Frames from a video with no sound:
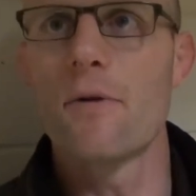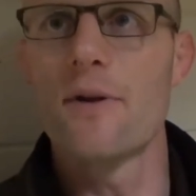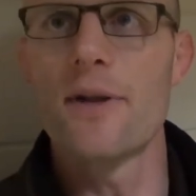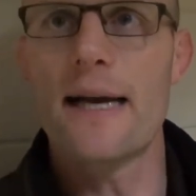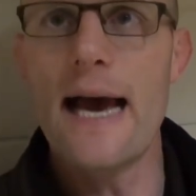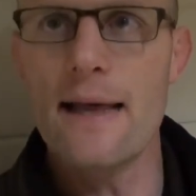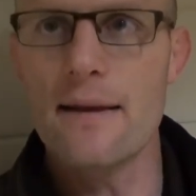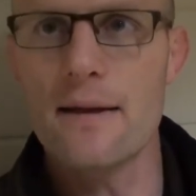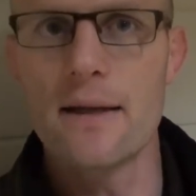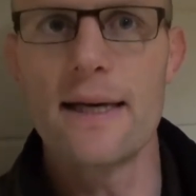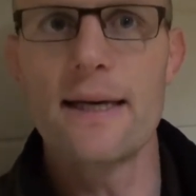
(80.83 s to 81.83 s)
We're in the
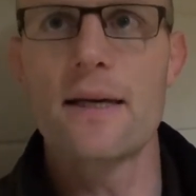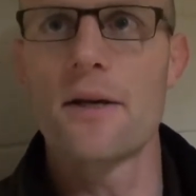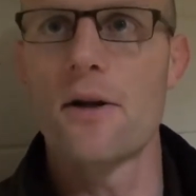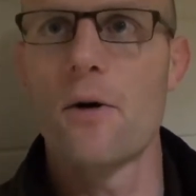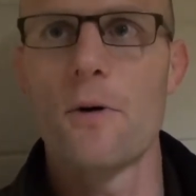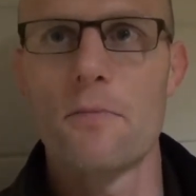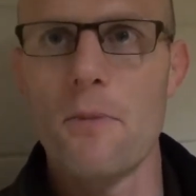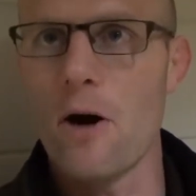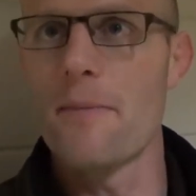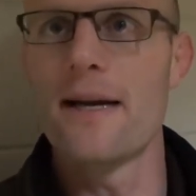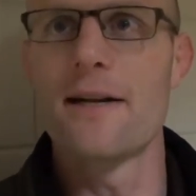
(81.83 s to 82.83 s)
Catholic League, you know, with
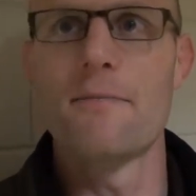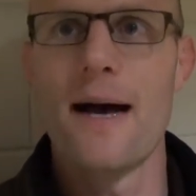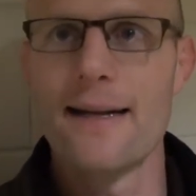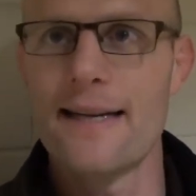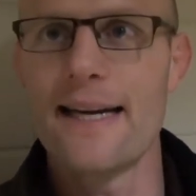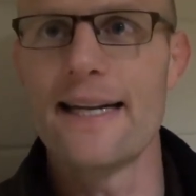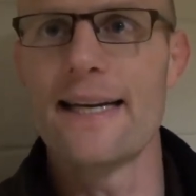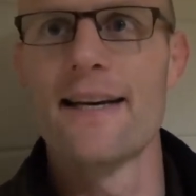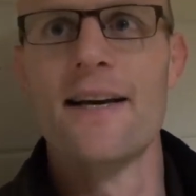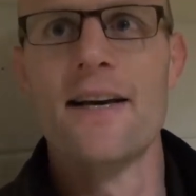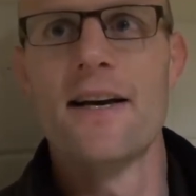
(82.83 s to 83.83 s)
Marmion and Montini.